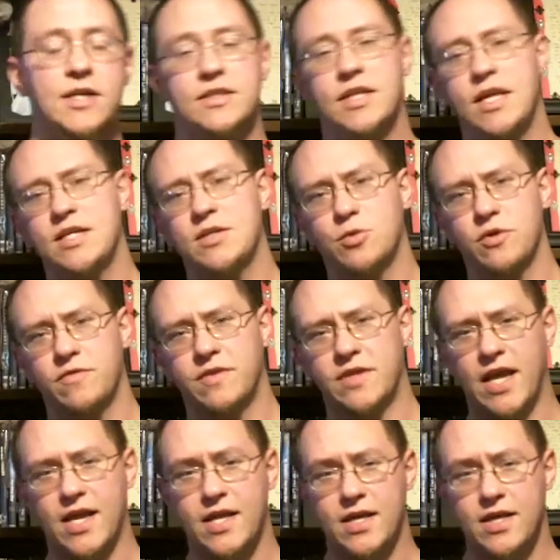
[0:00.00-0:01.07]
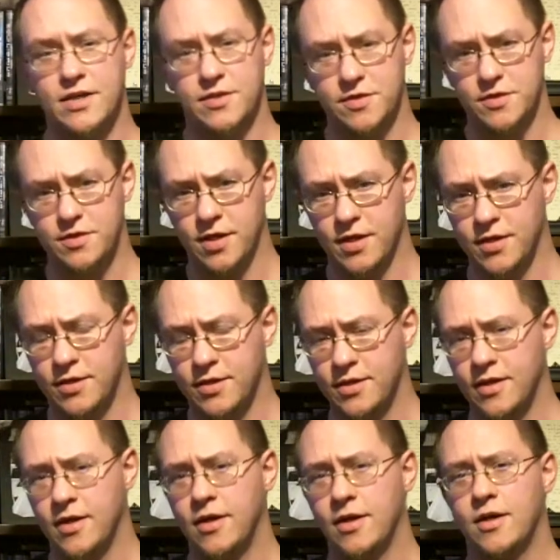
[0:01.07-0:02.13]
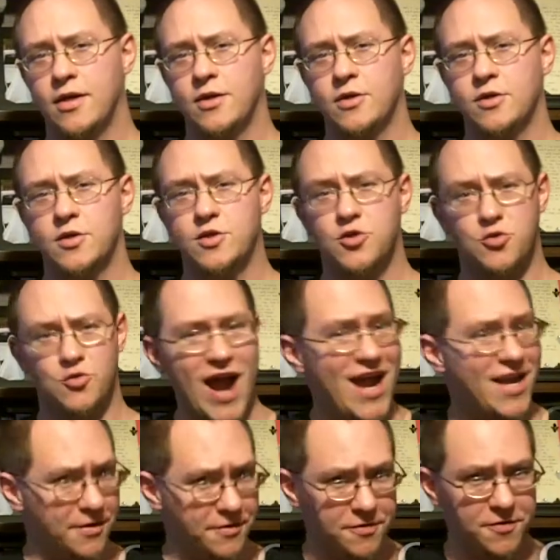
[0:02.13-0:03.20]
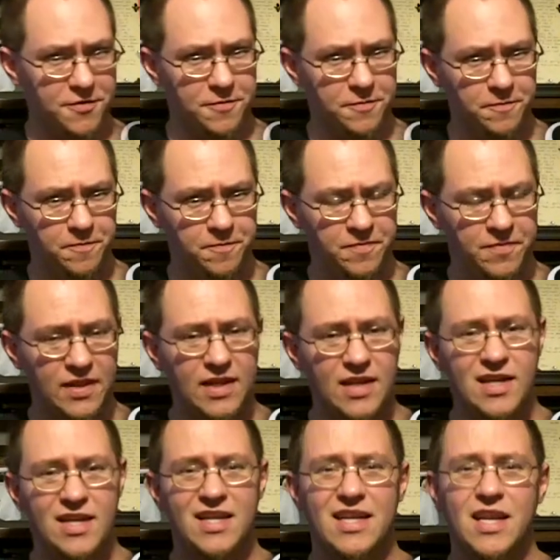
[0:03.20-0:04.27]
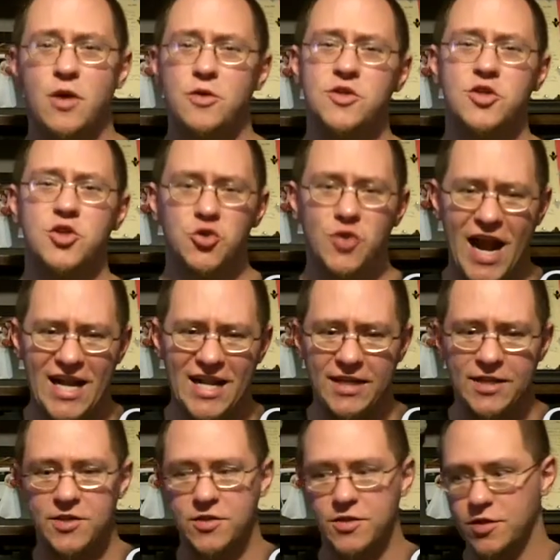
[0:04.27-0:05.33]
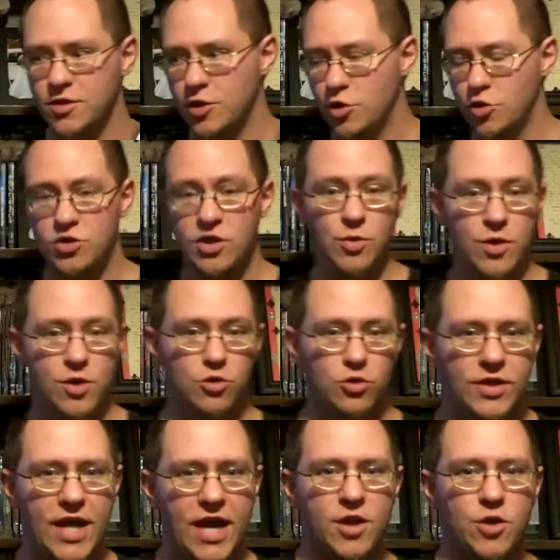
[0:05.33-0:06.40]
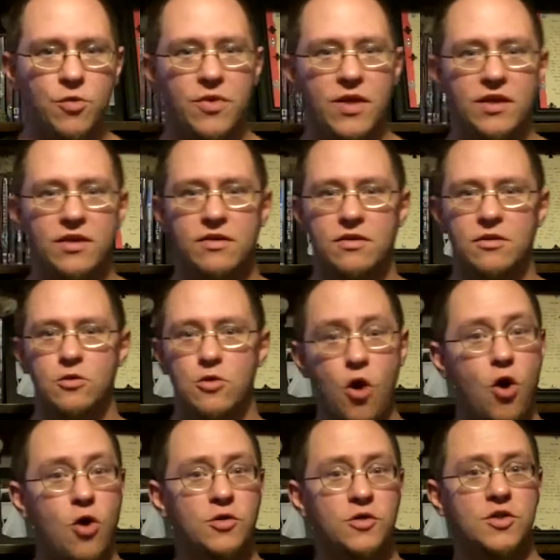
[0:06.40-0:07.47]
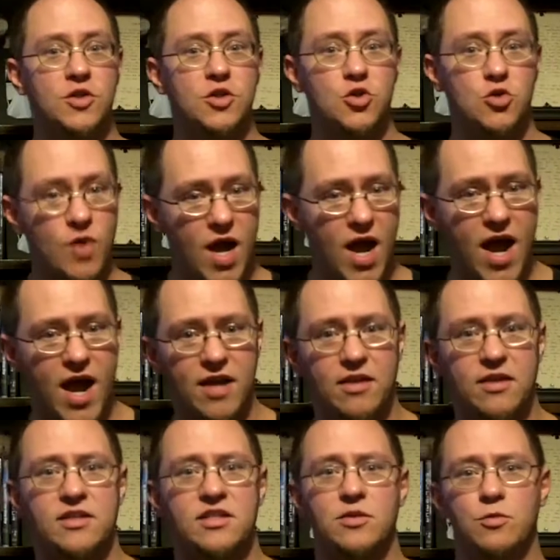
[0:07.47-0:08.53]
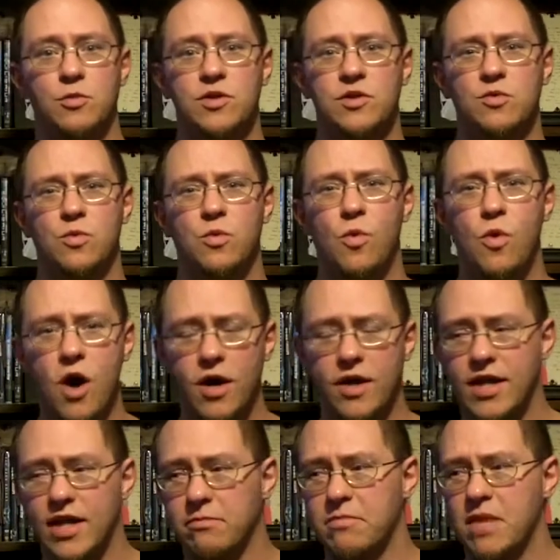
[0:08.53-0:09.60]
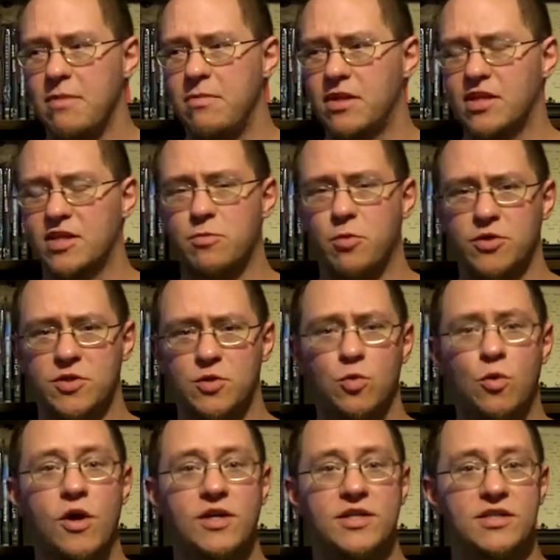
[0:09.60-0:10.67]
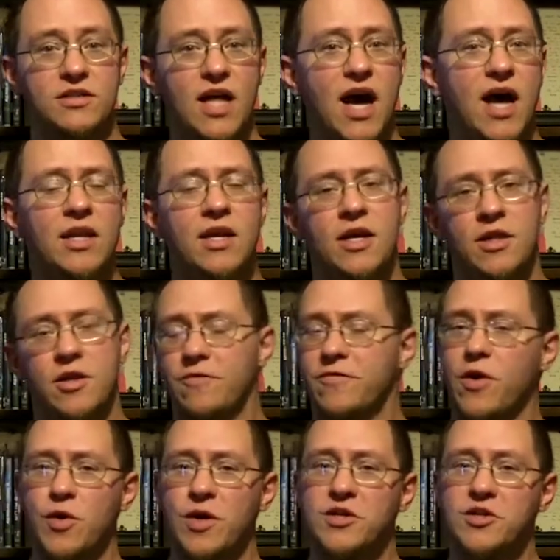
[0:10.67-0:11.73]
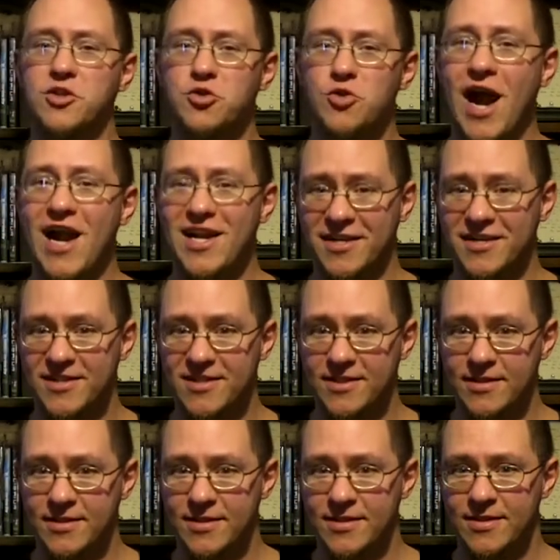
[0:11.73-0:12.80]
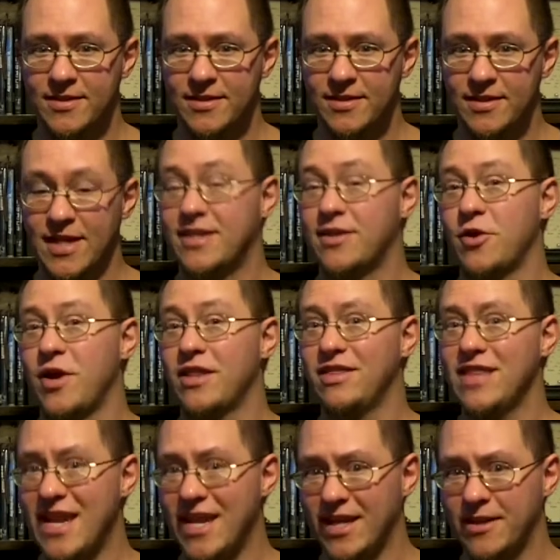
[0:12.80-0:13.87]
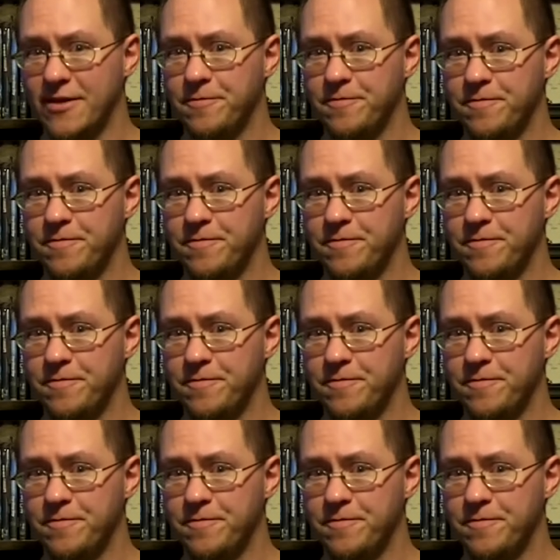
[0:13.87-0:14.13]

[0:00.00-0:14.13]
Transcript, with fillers: Today's word of the day is strident. Now, strident, usually when you look at it, you think long stride, like someone's walking. Maybe this person walks a lot. They're very strident, like they're athletic.